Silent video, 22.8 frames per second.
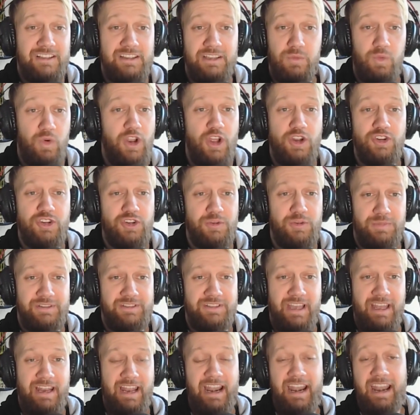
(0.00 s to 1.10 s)

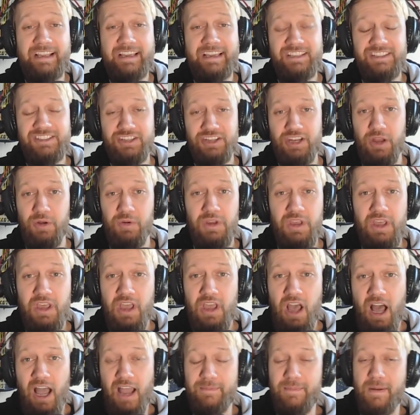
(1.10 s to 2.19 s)
100%. And I guess, you know,
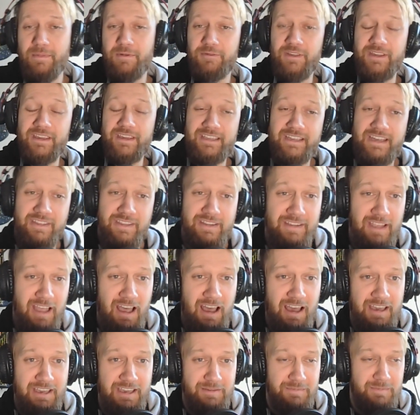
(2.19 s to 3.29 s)
I remember thinking at the
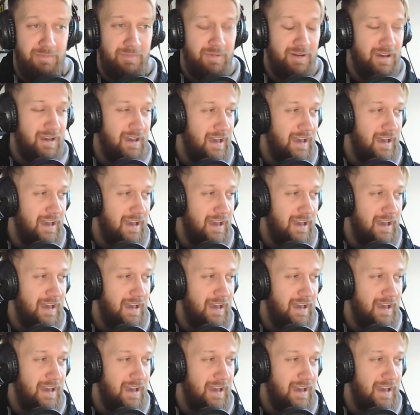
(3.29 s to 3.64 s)
time,